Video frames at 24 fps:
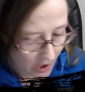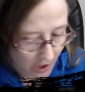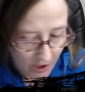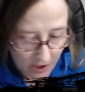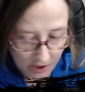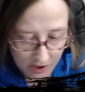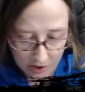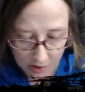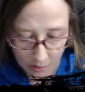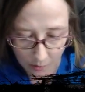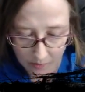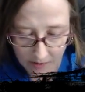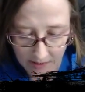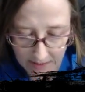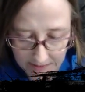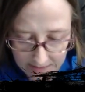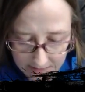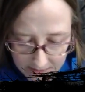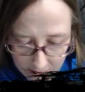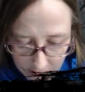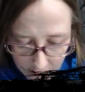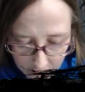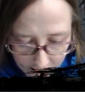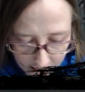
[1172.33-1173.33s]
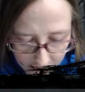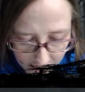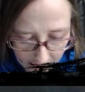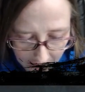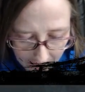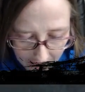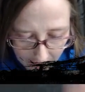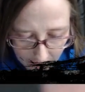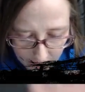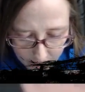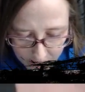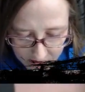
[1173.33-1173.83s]
So these little
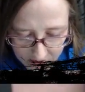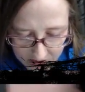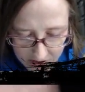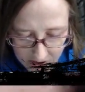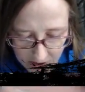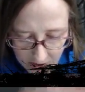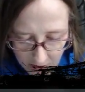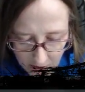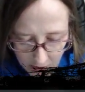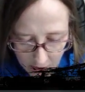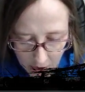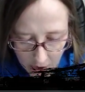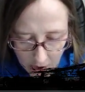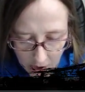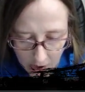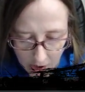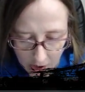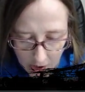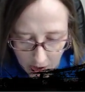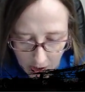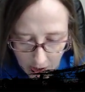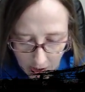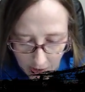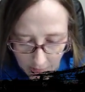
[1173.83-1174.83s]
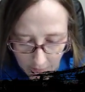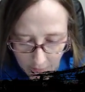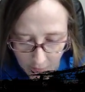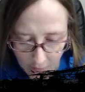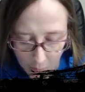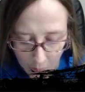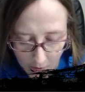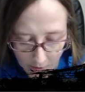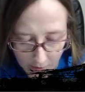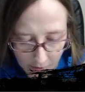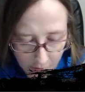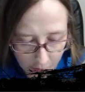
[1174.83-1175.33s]
flaps, if you
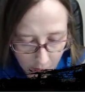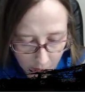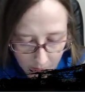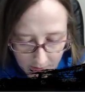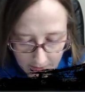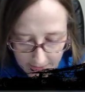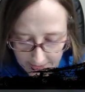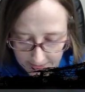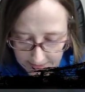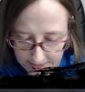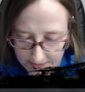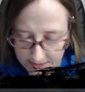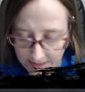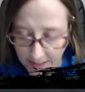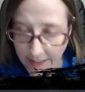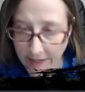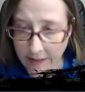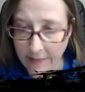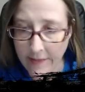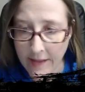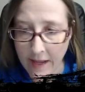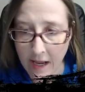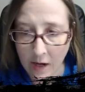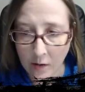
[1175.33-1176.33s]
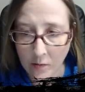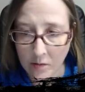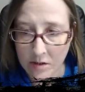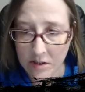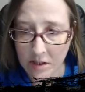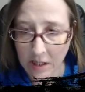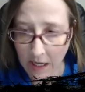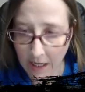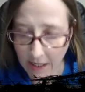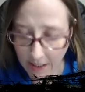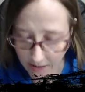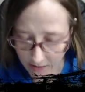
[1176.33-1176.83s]
want to do the inside and the
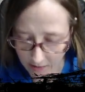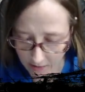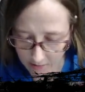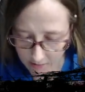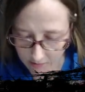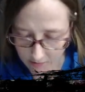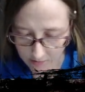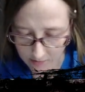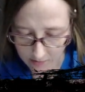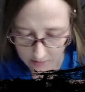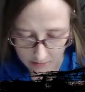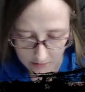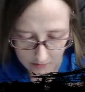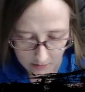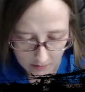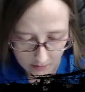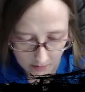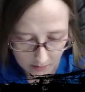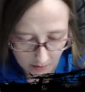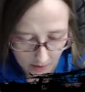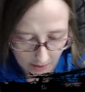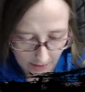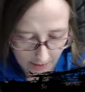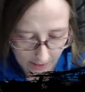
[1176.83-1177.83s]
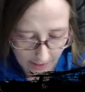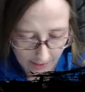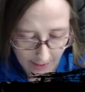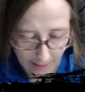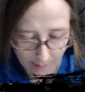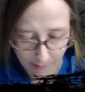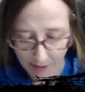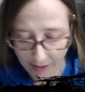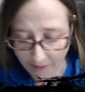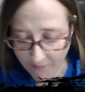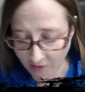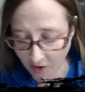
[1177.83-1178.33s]
outside, okay, and I'm
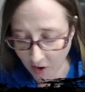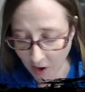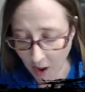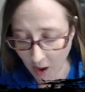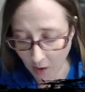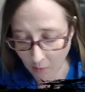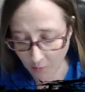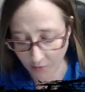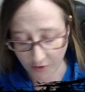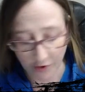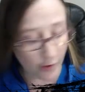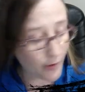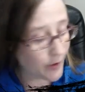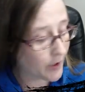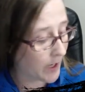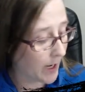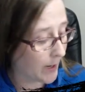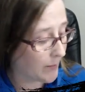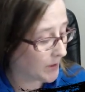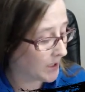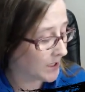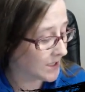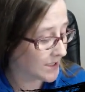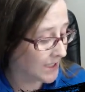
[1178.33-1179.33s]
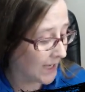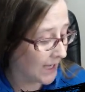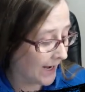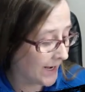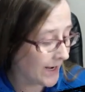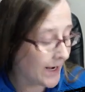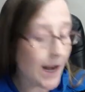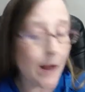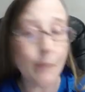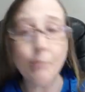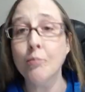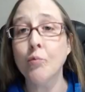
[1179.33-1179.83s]
going to have to cut with you today because I
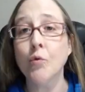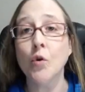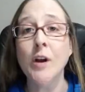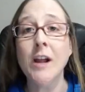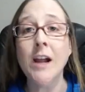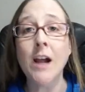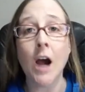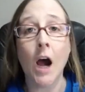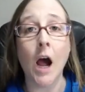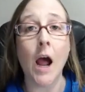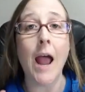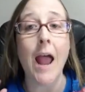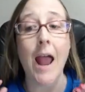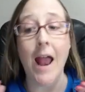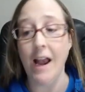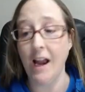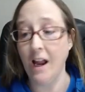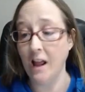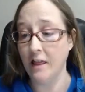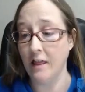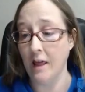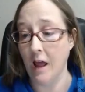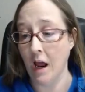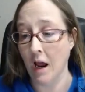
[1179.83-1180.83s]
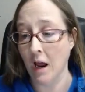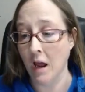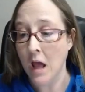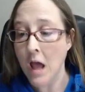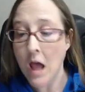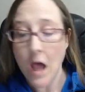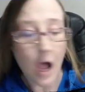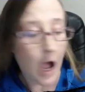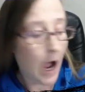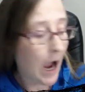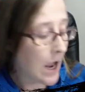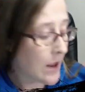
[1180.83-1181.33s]
didn't have pre-cut anything.
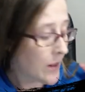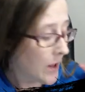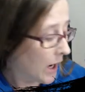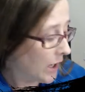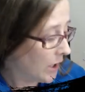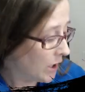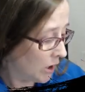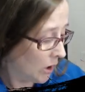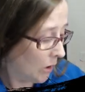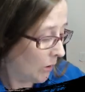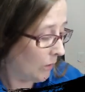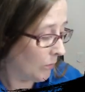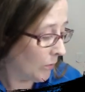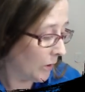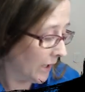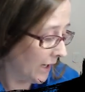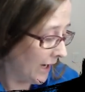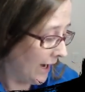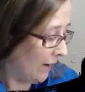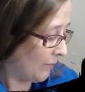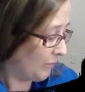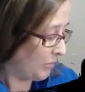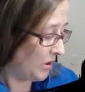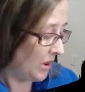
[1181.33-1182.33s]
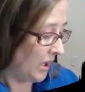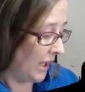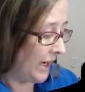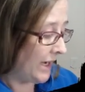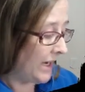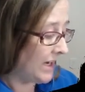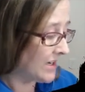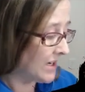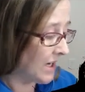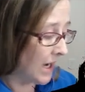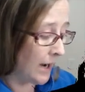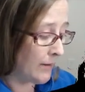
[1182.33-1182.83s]
I thought, you know what, we're going to have
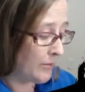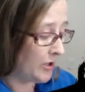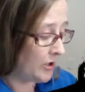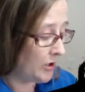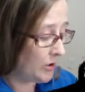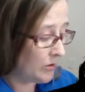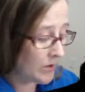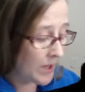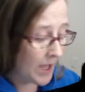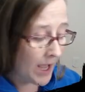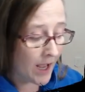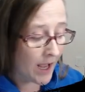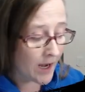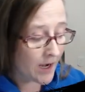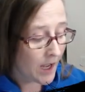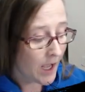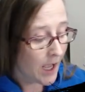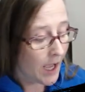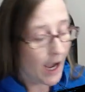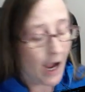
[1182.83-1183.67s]
plenty of time to do that.